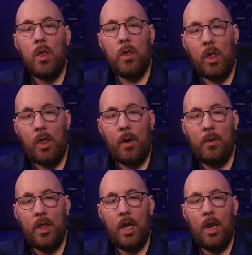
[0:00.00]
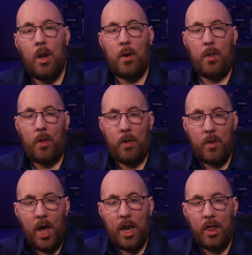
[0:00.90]
Just like we did in our just
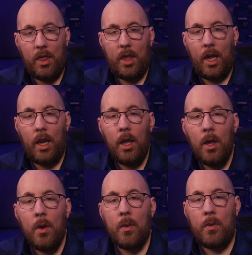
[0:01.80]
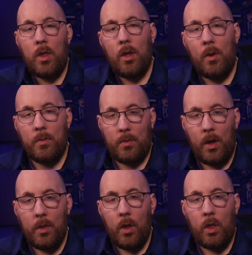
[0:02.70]
chatting scene, we're actually going to
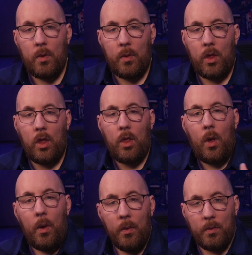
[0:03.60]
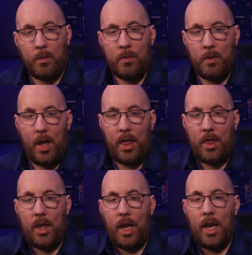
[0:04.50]
bring those sources over from that
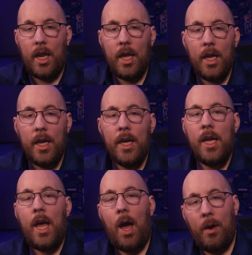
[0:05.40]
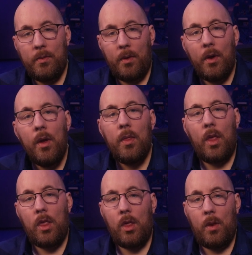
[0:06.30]
scene. However,
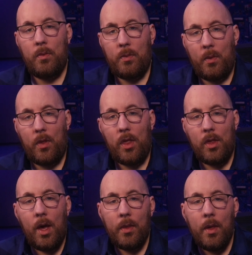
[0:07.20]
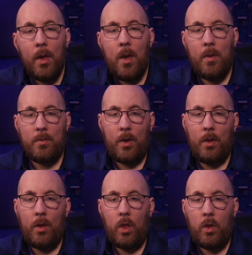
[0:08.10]
this is an important step in
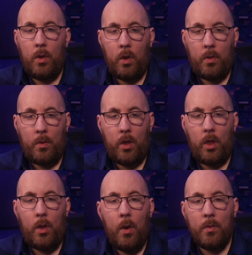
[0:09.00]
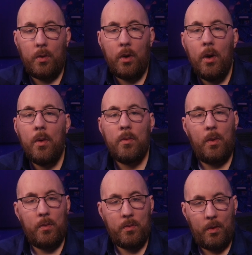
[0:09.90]
bringing those 2 sources over
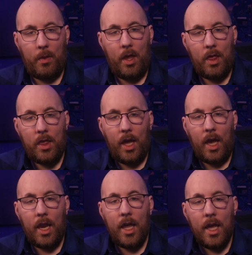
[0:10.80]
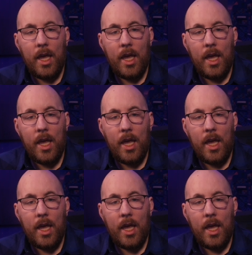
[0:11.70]
from the previous scene.